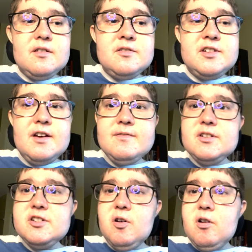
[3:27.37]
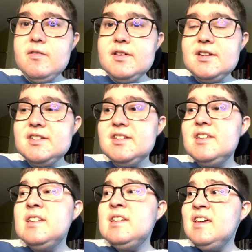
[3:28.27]
Devin
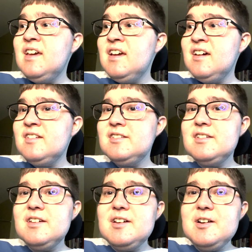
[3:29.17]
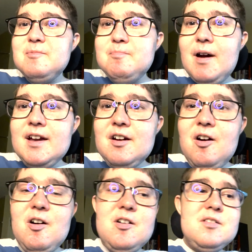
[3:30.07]
Darrington and Mike
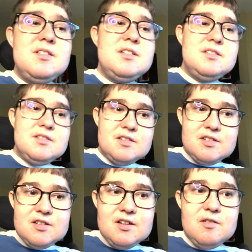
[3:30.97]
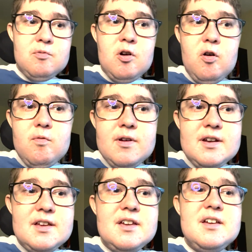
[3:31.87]
Hollins uh, were
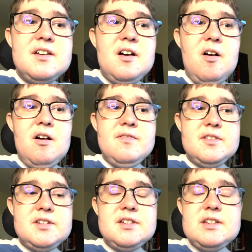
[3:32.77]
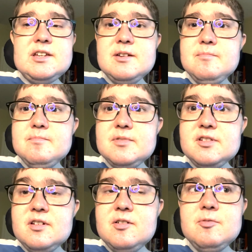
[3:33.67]
already on the team.
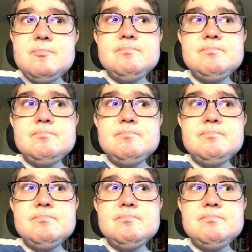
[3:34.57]
So,